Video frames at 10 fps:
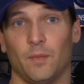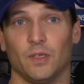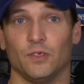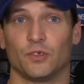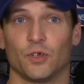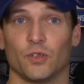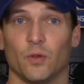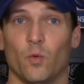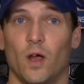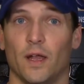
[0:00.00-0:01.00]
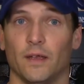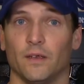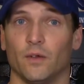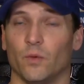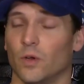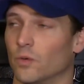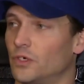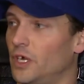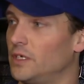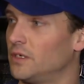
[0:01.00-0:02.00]
Yeah, I mean, you certainly want it. You know, we know
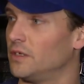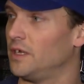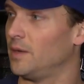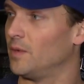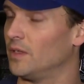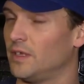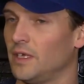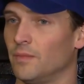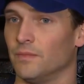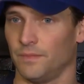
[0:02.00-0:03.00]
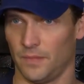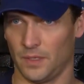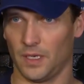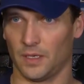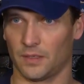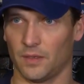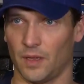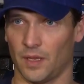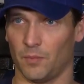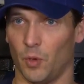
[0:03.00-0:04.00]
we're chasing a team and a team, I
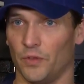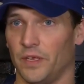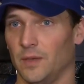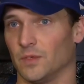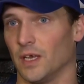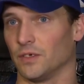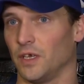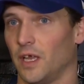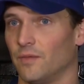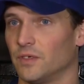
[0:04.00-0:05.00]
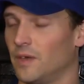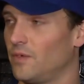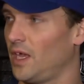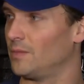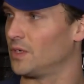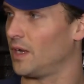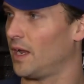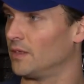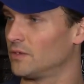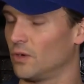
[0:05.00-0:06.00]
think both teams actually ahead of us have games in
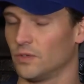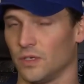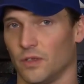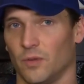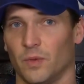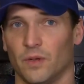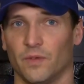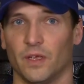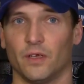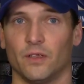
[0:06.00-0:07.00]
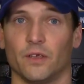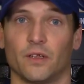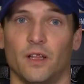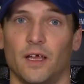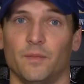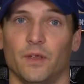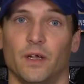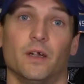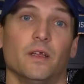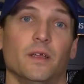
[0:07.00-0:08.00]
hand. So it's a little bit of a hill to climb
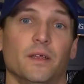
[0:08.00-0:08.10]
there.